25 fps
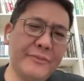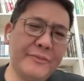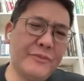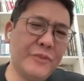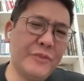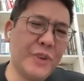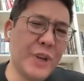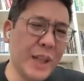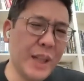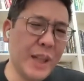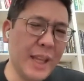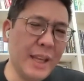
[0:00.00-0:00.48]

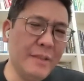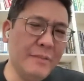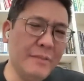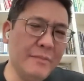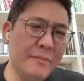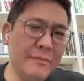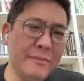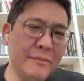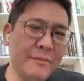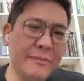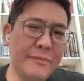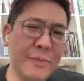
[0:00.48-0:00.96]
really?
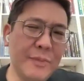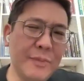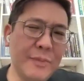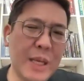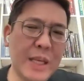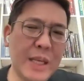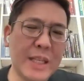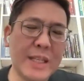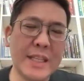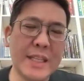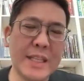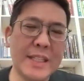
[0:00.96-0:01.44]

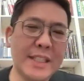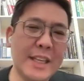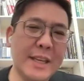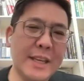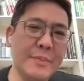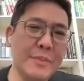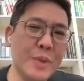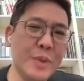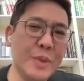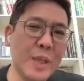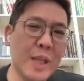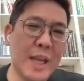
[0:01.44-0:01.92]
Because it
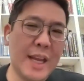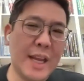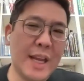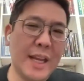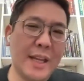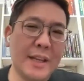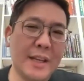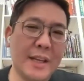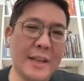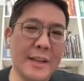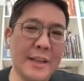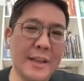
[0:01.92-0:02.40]
seems
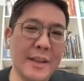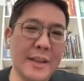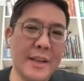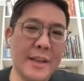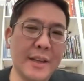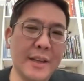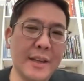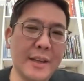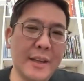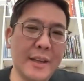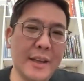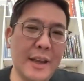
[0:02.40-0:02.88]
like
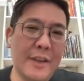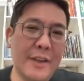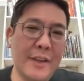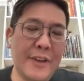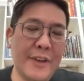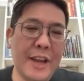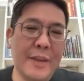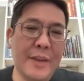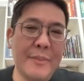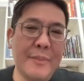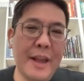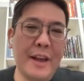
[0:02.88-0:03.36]
if
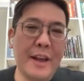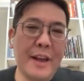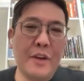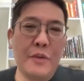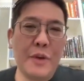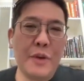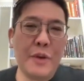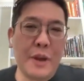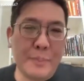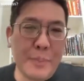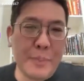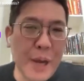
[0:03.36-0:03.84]
I can make a
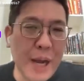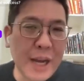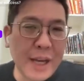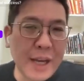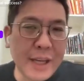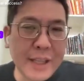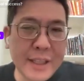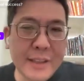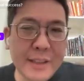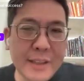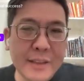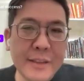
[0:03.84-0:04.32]
quick
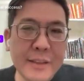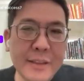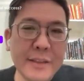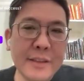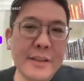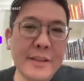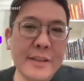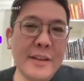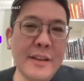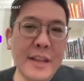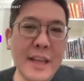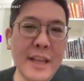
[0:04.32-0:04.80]
buck,
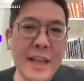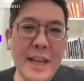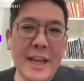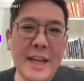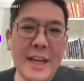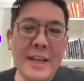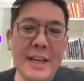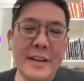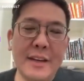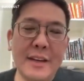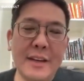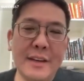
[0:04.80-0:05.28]

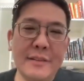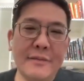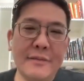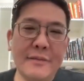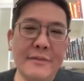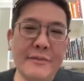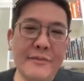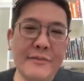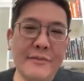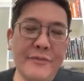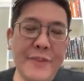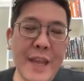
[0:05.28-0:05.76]
then
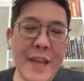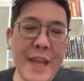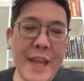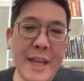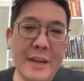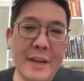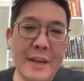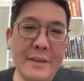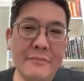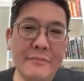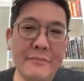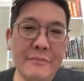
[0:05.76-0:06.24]

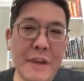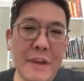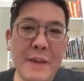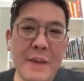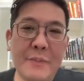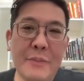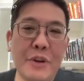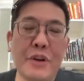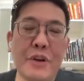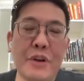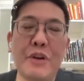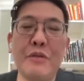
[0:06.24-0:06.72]
I'm
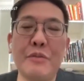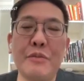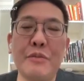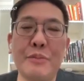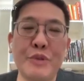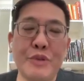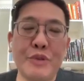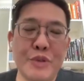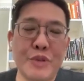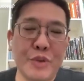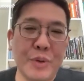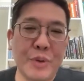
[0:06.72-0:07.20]
going to go
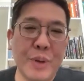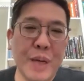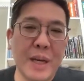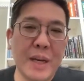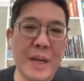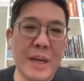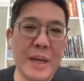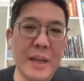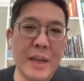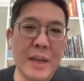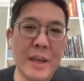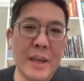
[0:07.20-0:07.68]
pursue it.
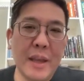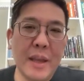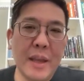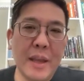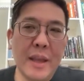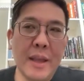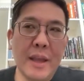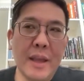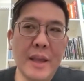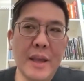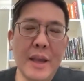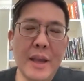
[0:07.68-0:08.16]

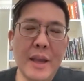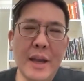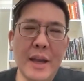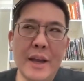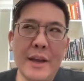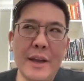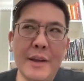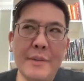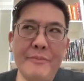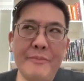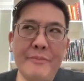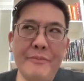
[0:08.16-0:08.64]

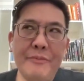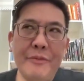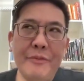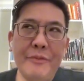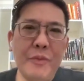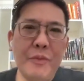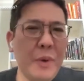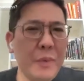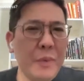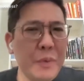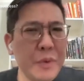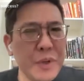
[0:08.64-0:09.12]

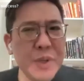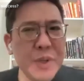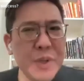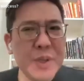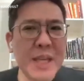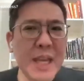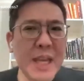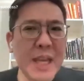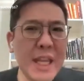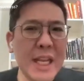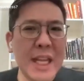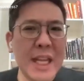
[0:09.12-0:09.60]
What would you
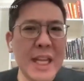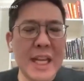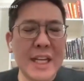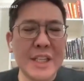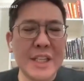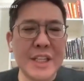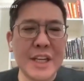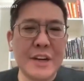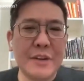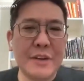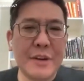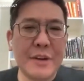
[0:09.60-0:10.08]
say to that
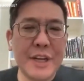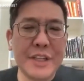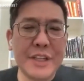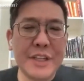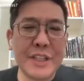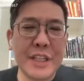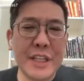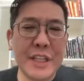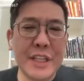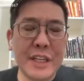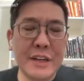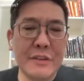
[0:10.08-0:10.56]

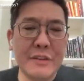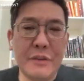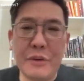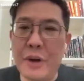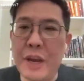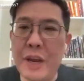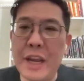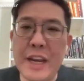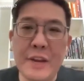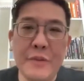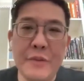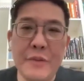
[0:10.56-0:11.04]
generation
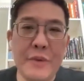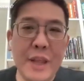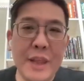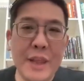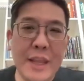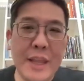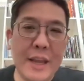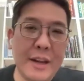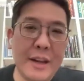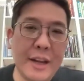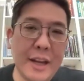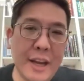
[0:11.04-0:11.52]
or anyone
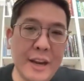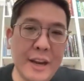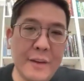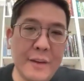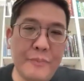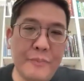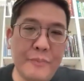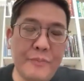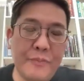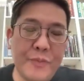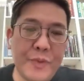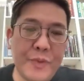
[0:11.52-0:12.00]
that kind of
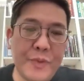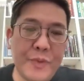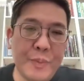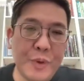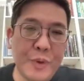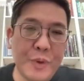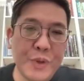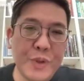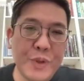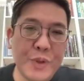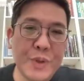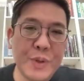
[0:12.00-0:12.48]

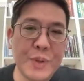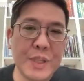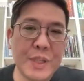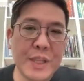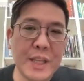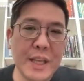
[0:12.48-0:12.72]
pursues